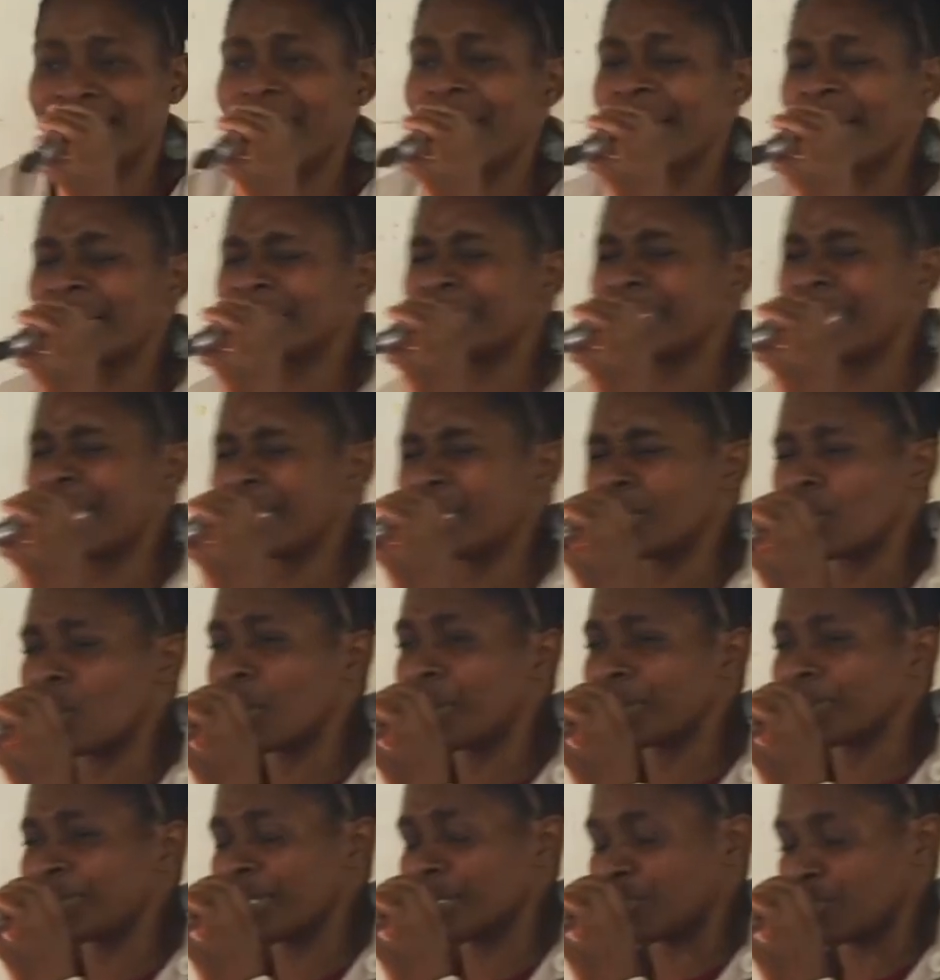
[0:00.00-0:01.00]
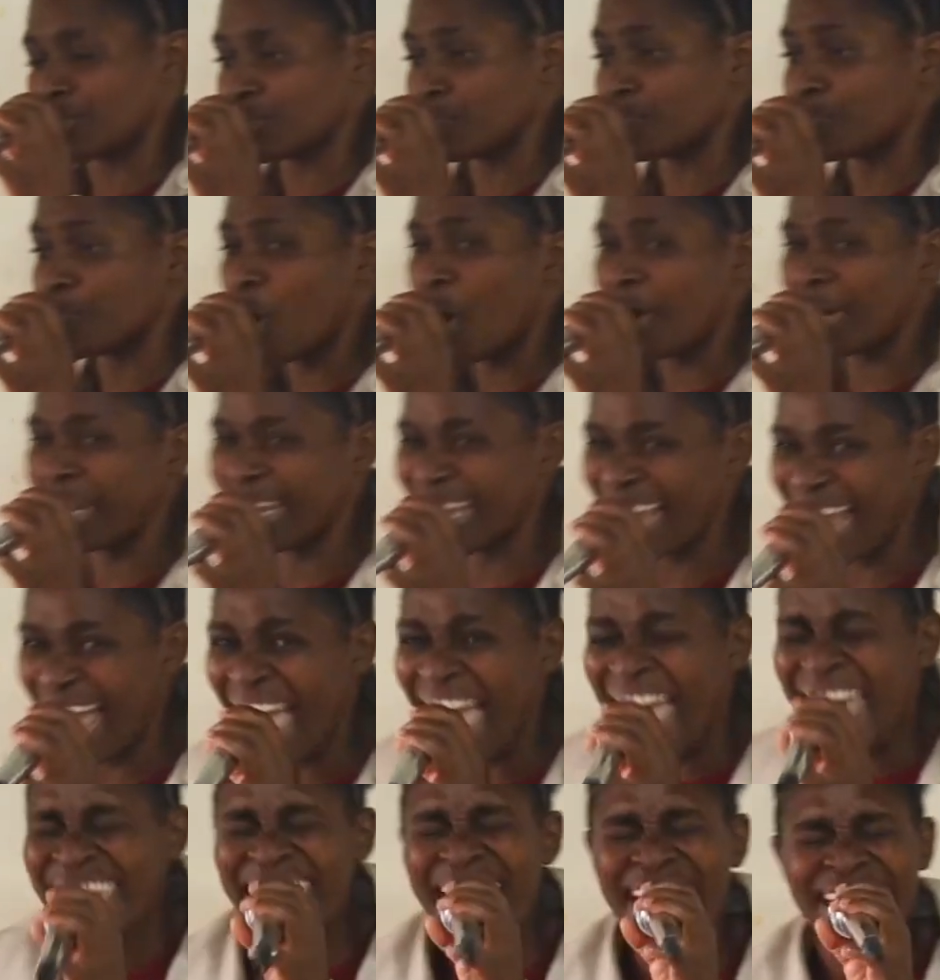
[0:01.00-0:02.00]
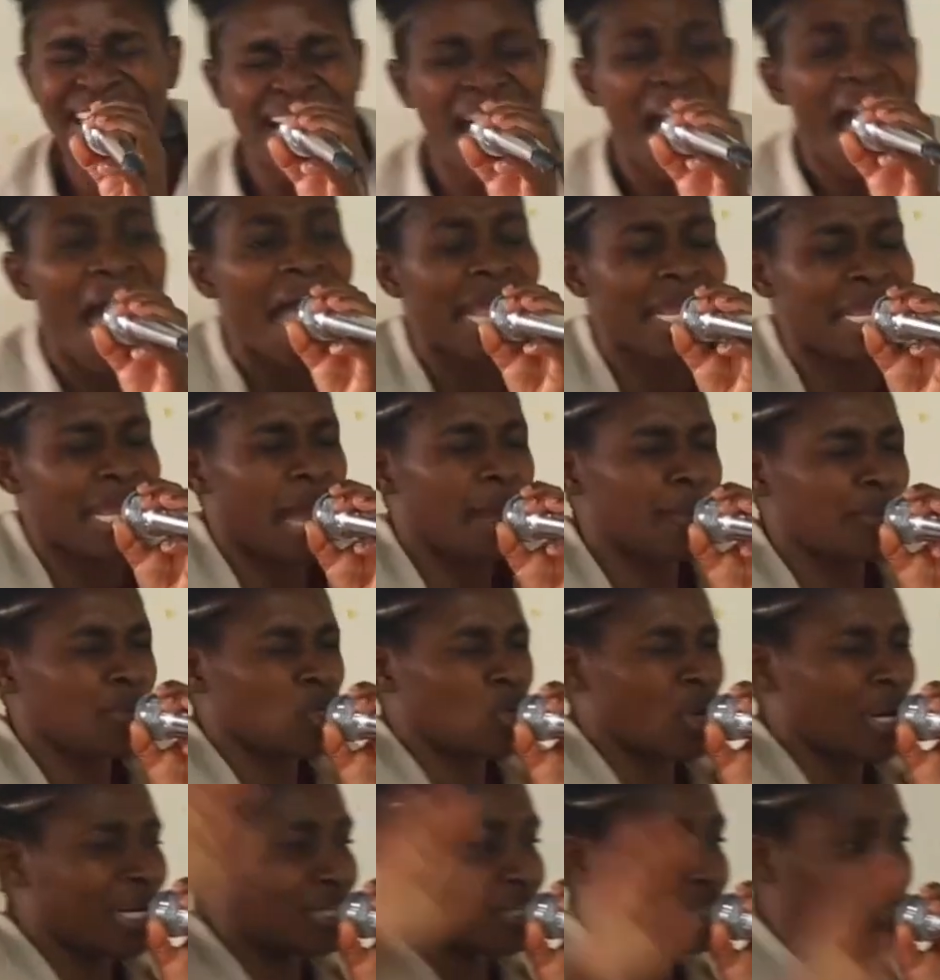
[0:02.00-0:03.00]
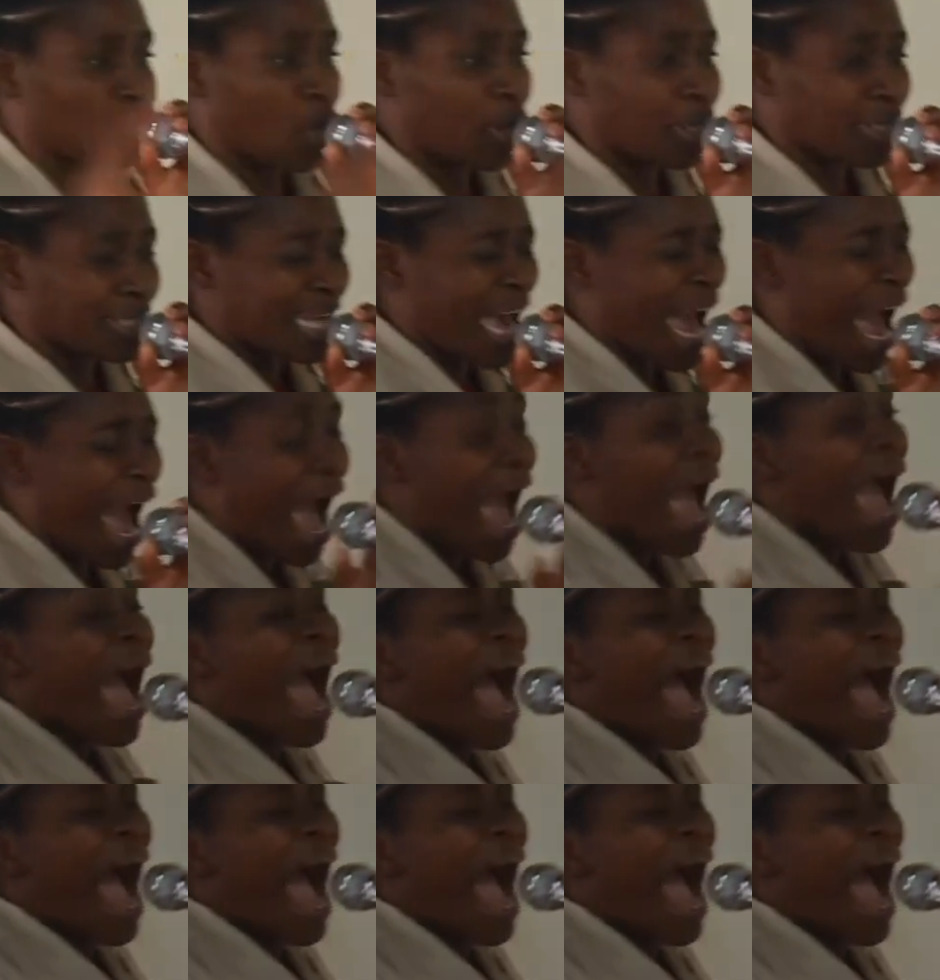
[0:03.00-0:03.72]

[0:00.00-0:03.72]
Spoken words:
tell the Lord this morning that I am your daughter,